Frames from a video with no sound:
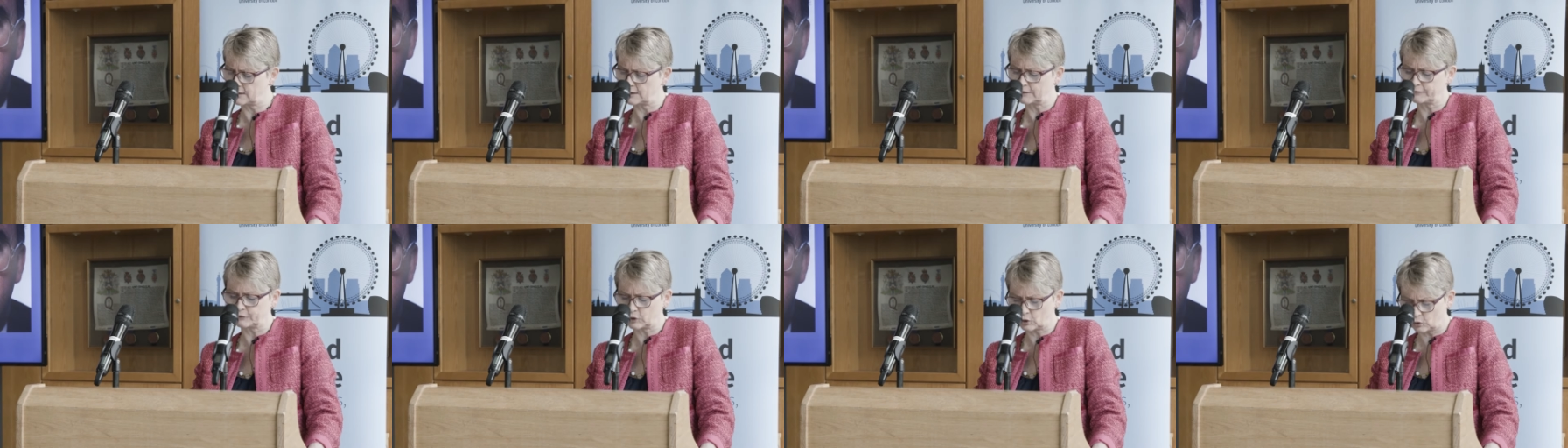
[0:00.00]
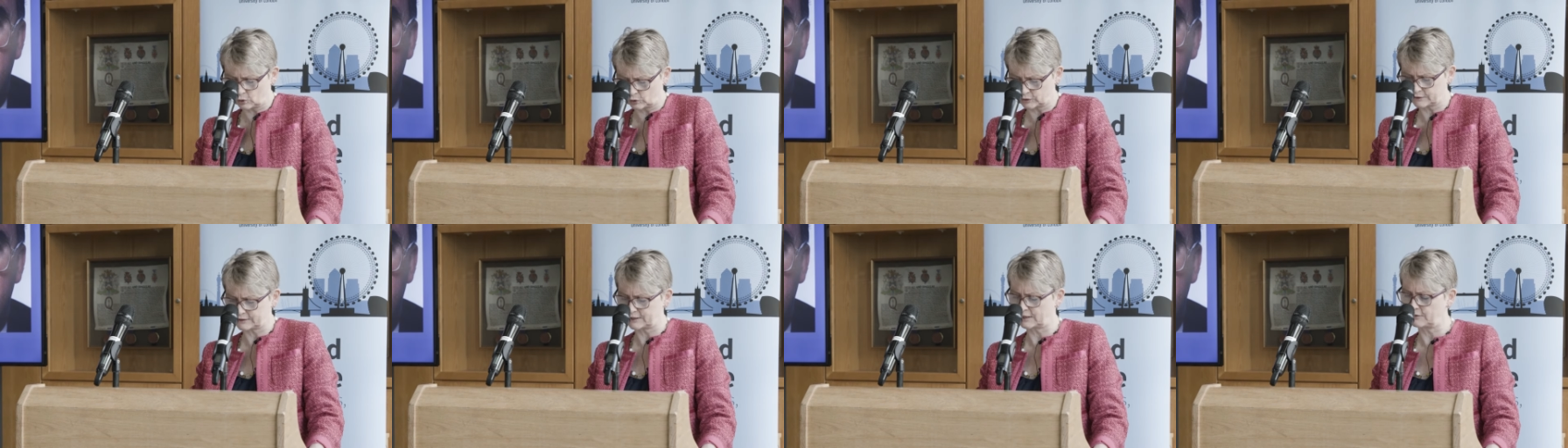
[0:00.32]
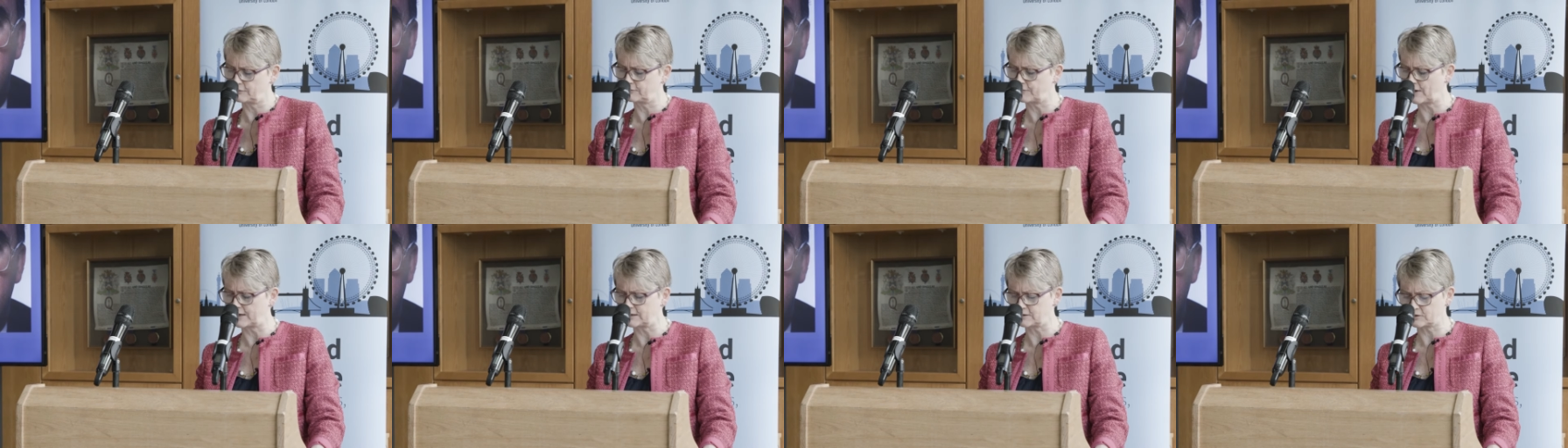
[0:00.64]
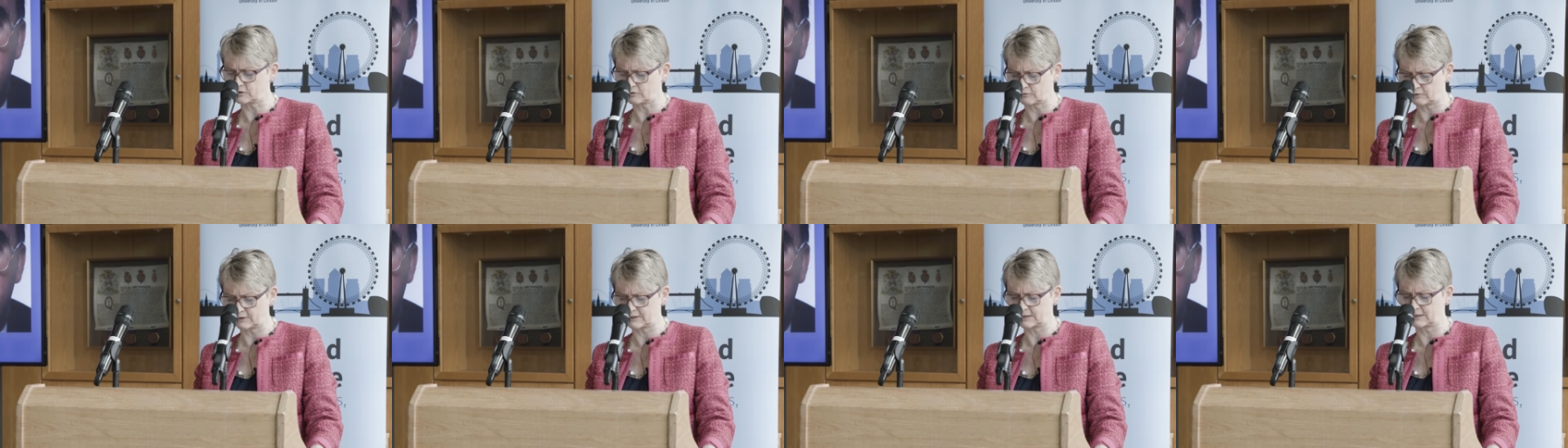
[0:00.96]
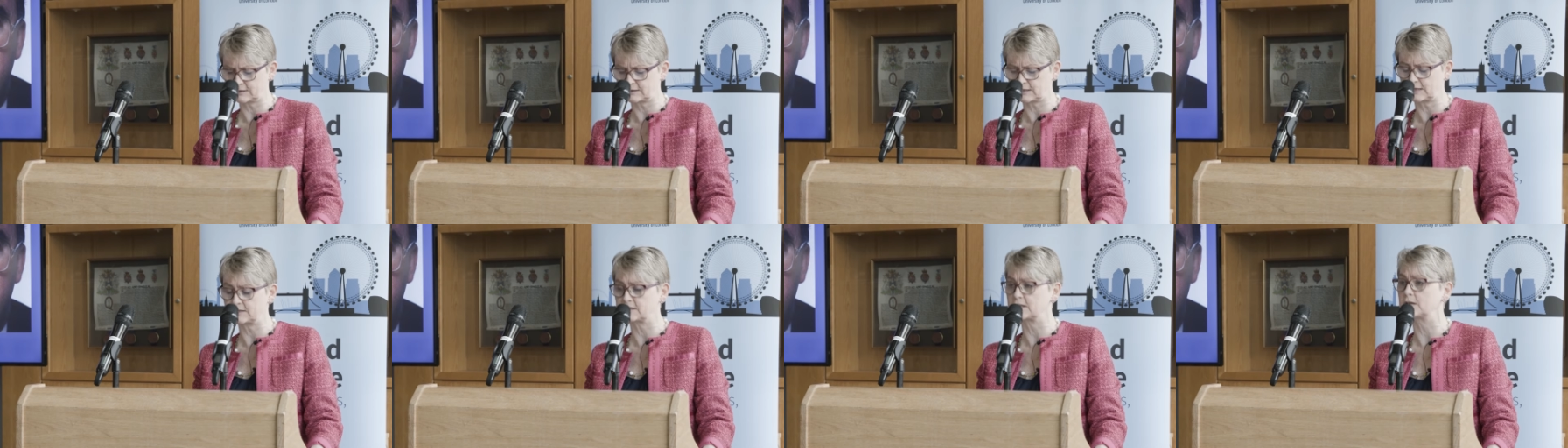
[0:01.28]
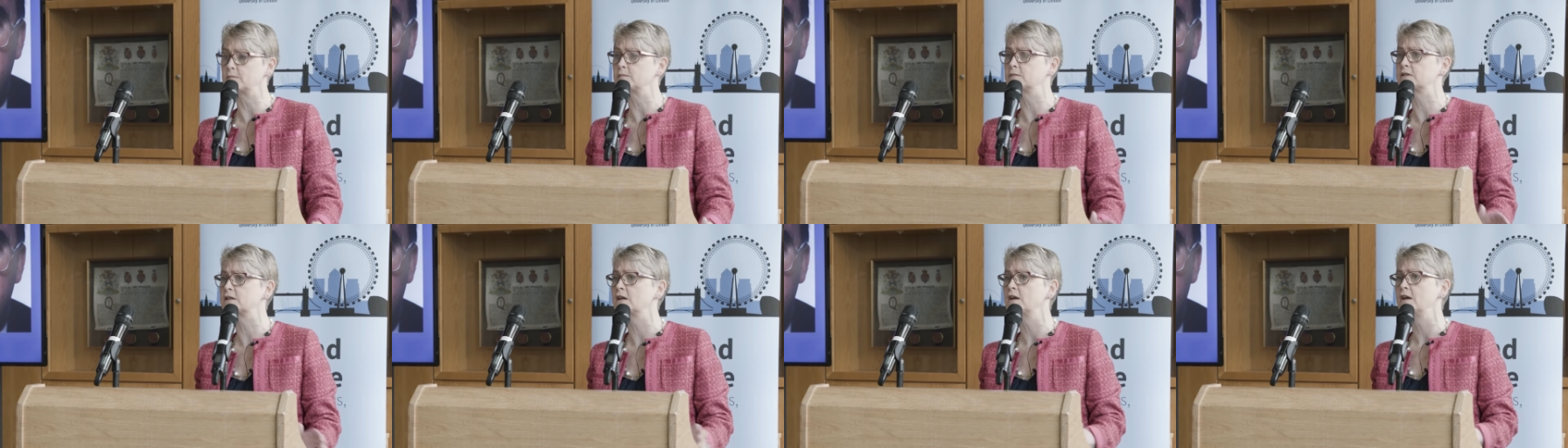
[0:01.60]
And of course, he faced
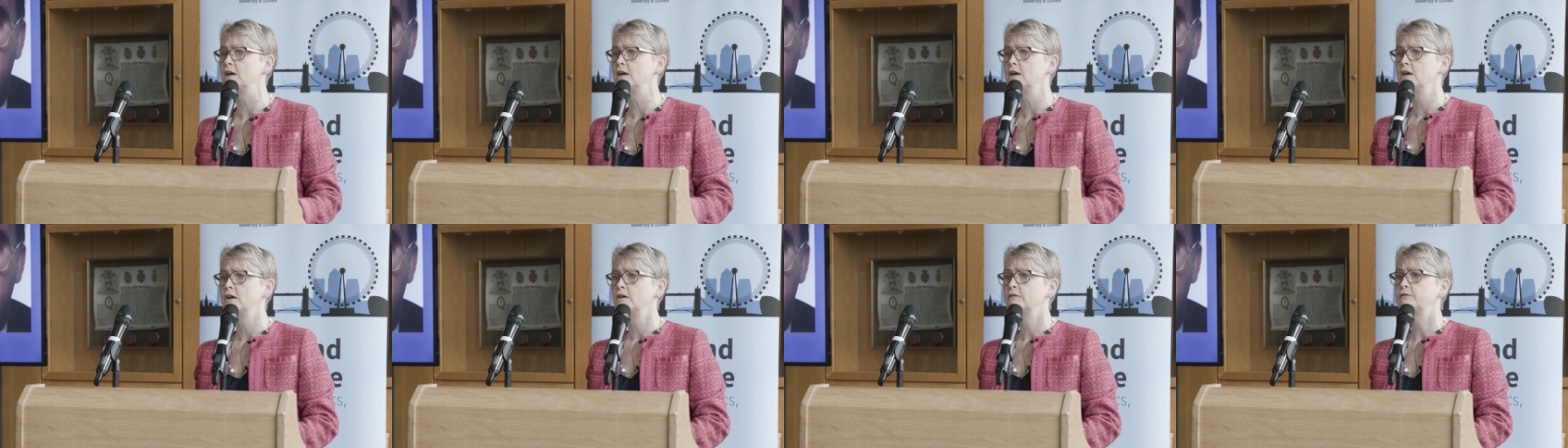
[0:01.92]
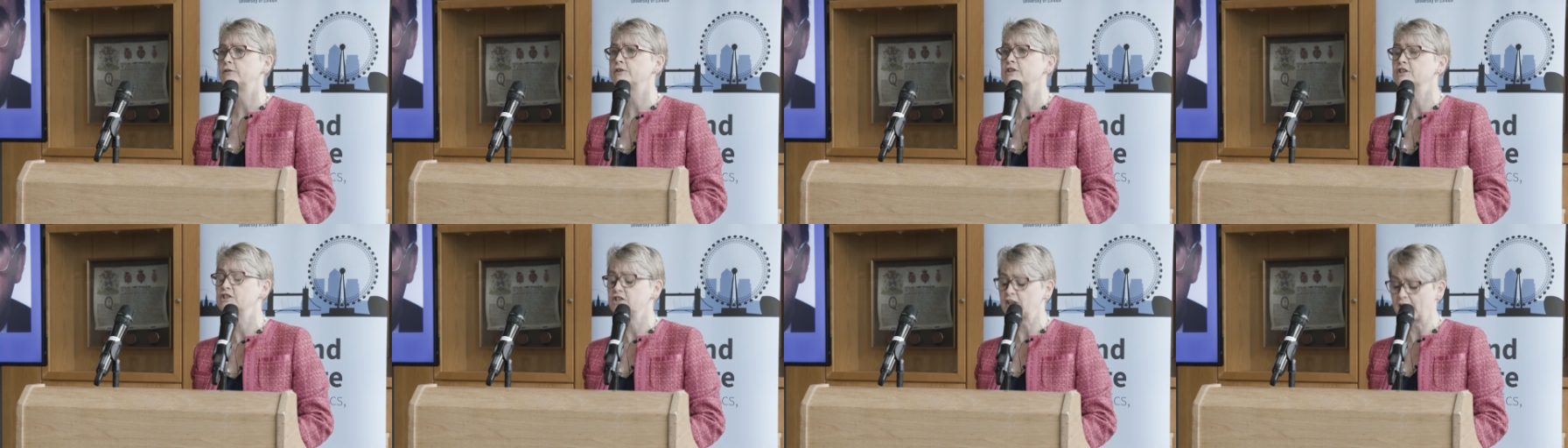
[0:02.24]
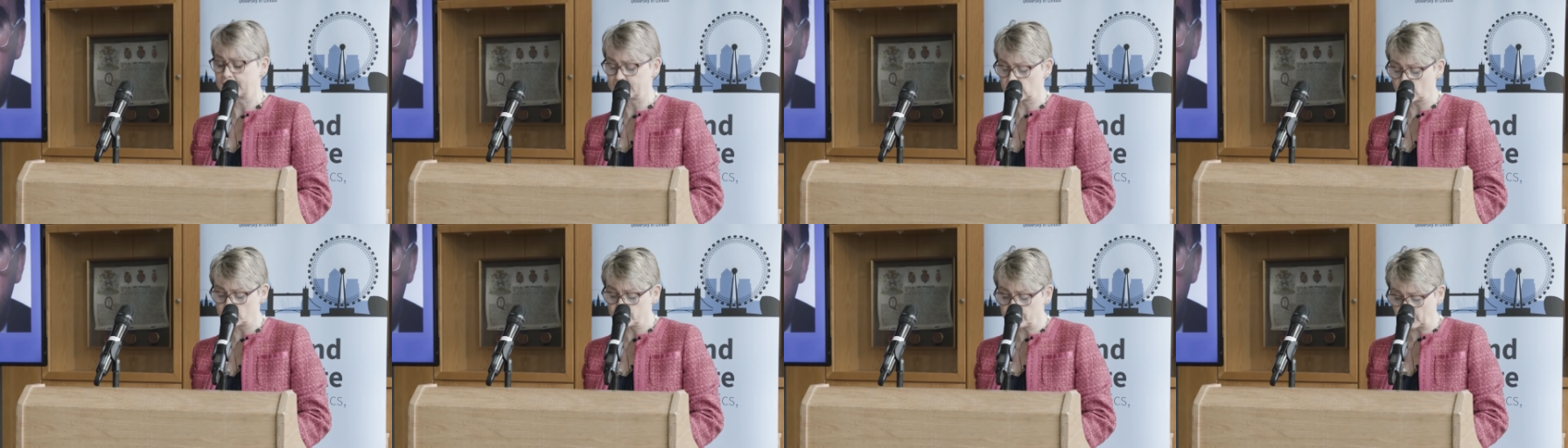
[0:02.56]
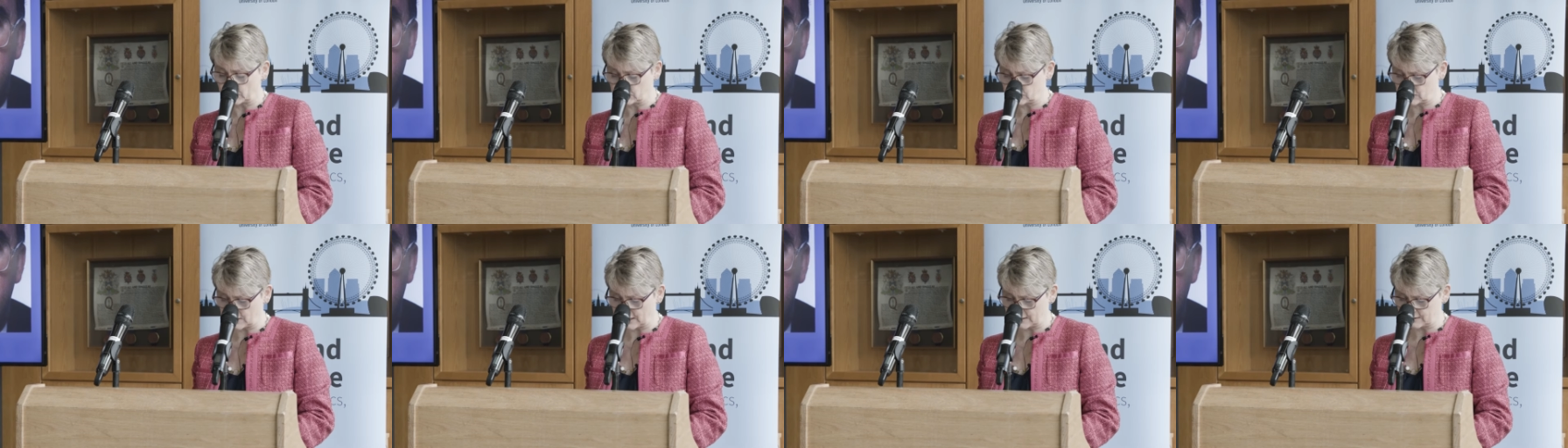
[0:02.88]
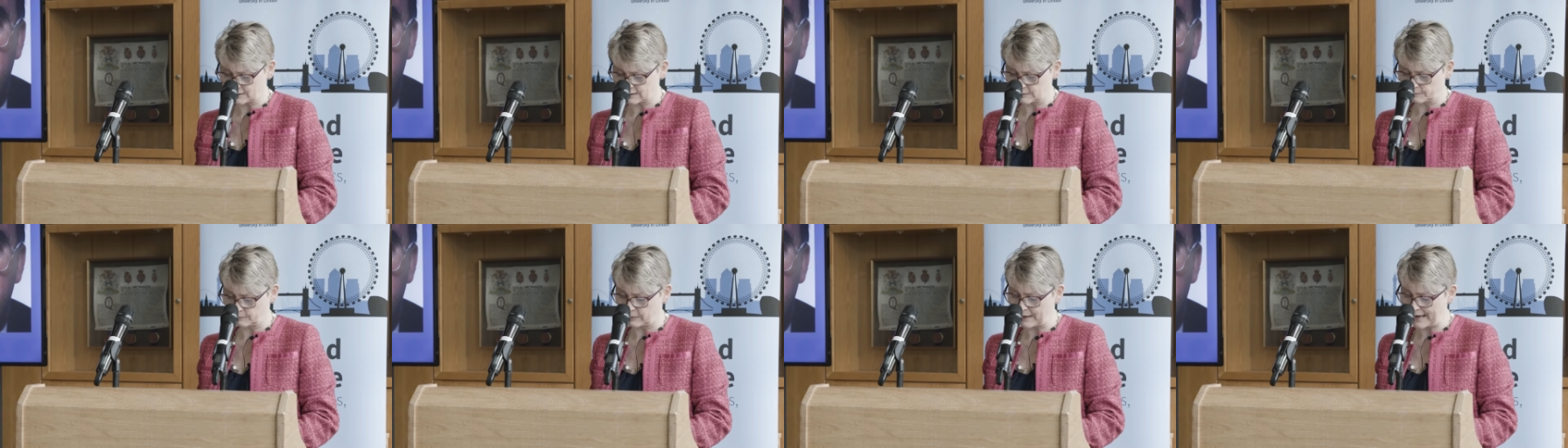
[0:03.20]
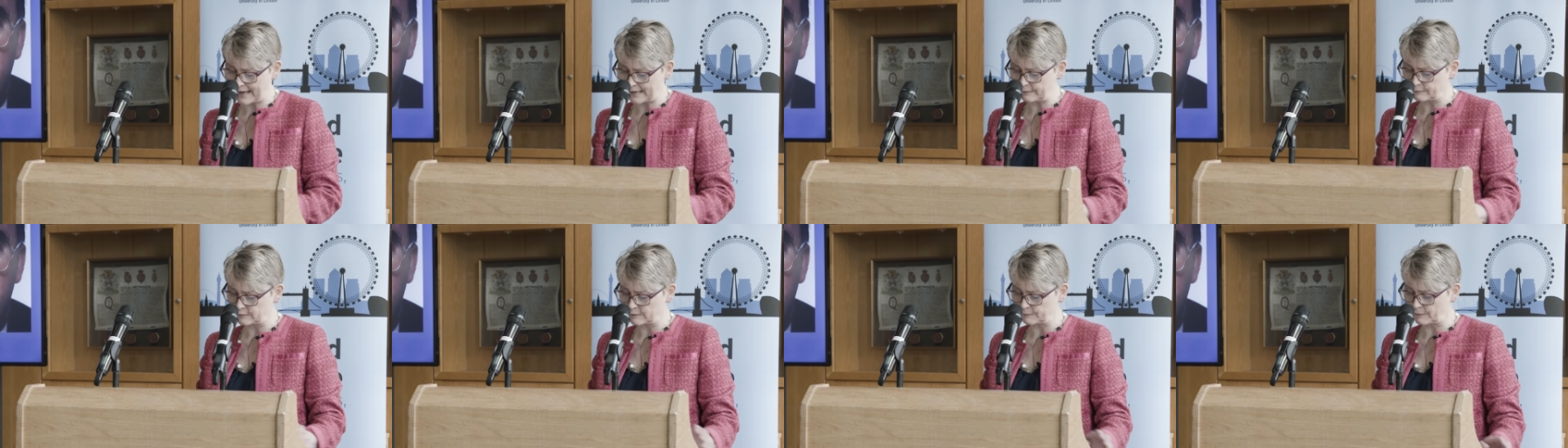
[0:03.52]
criticisms for the shadow budget,
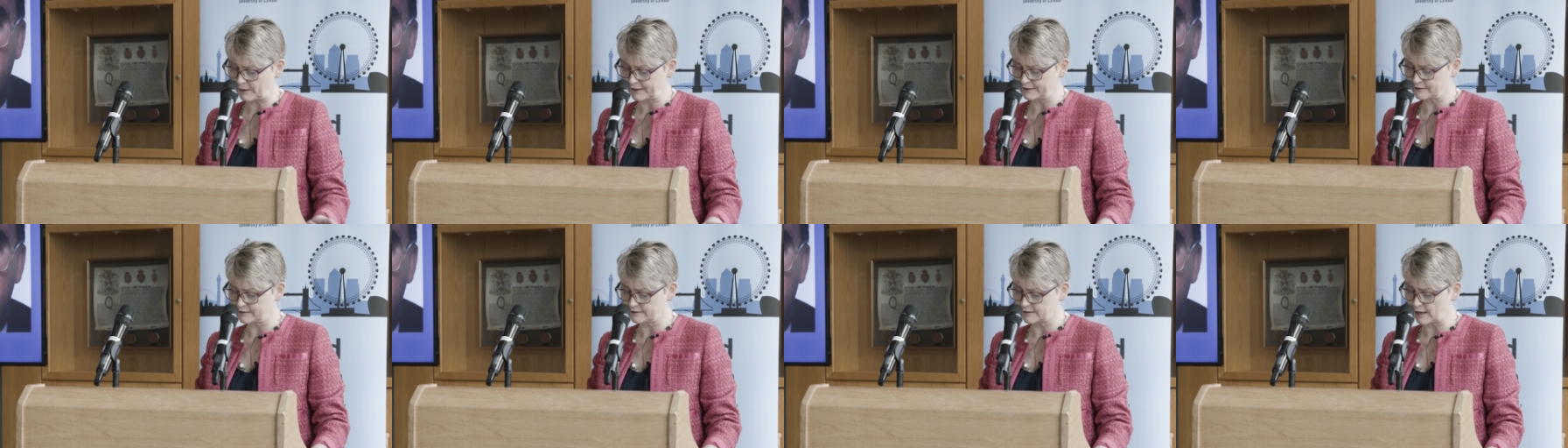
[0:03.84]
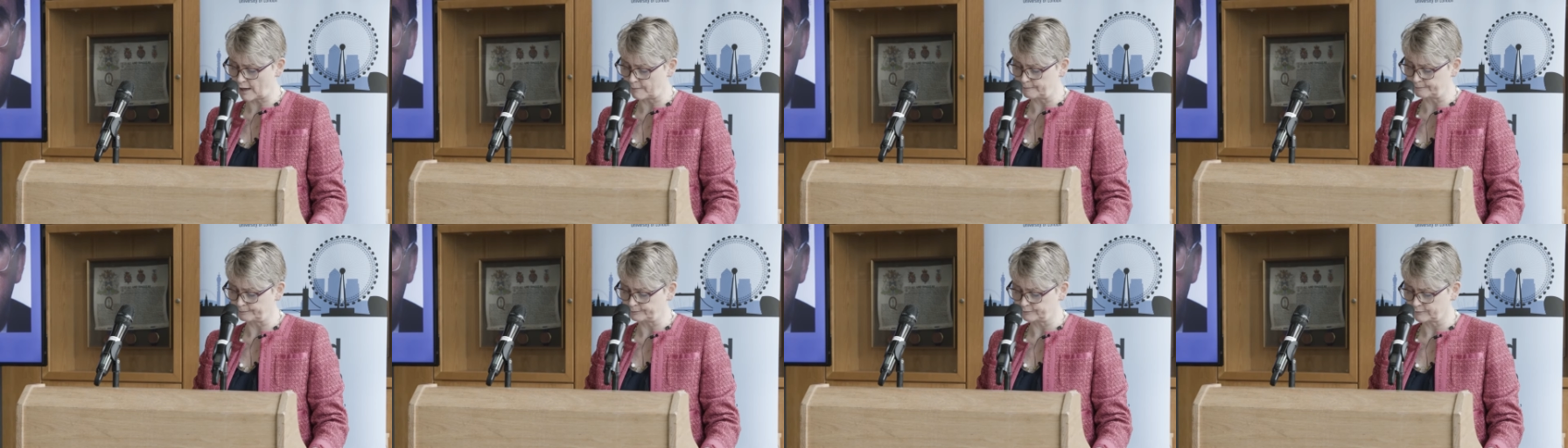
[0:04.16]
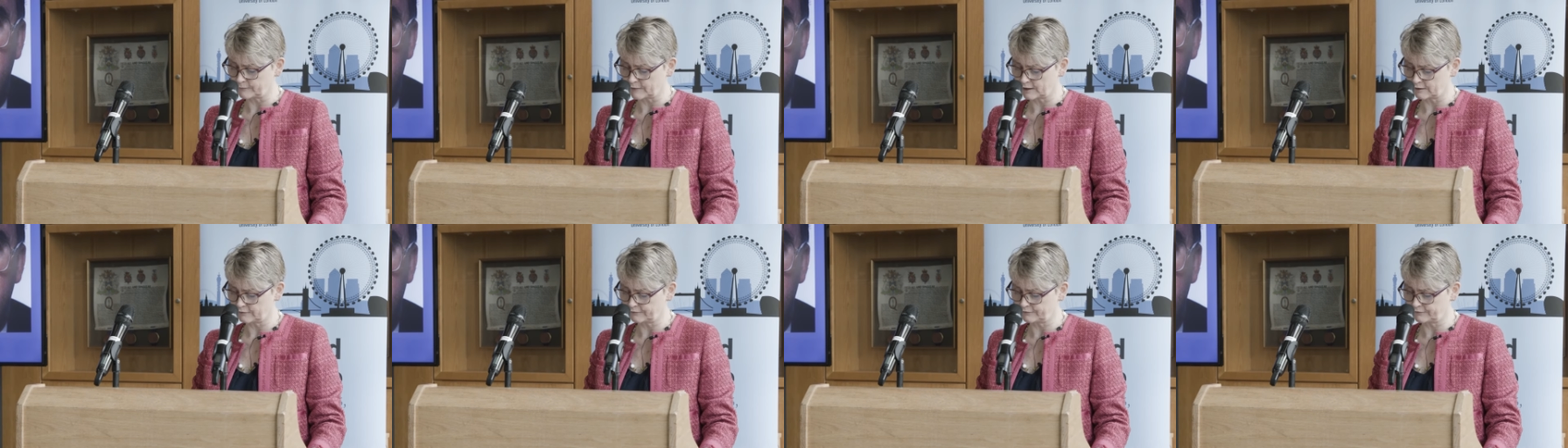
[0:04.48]
blamed by some